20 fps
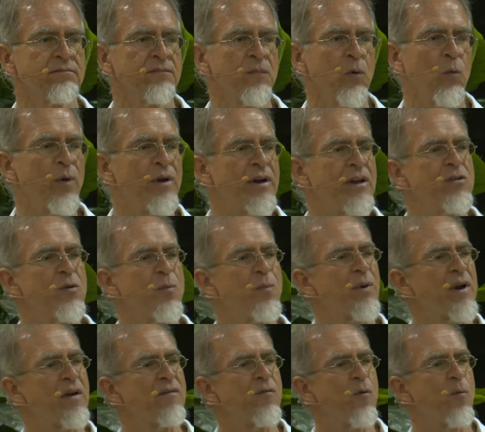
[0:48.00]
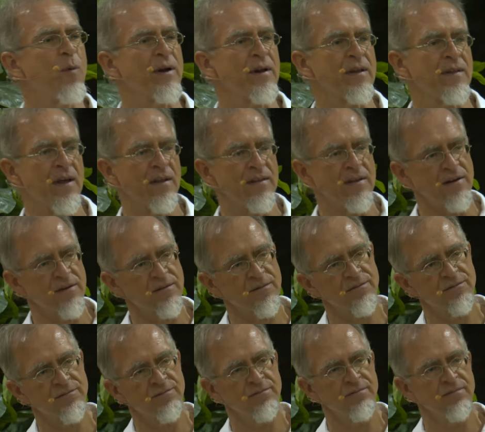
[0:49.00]
We need to pray for one another
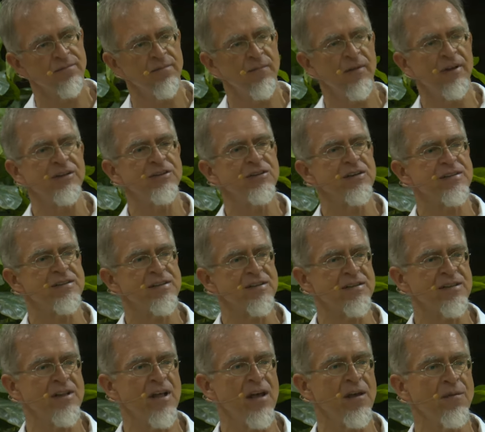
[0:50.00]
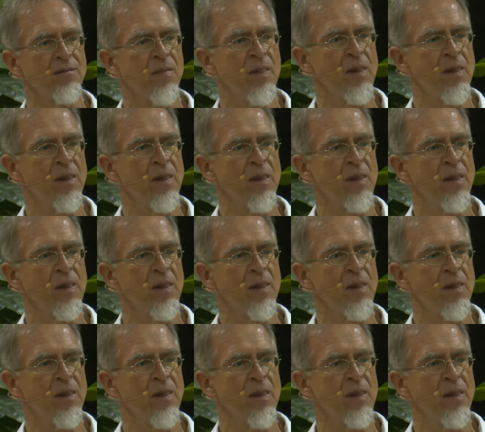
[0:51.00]
in Jesus' name.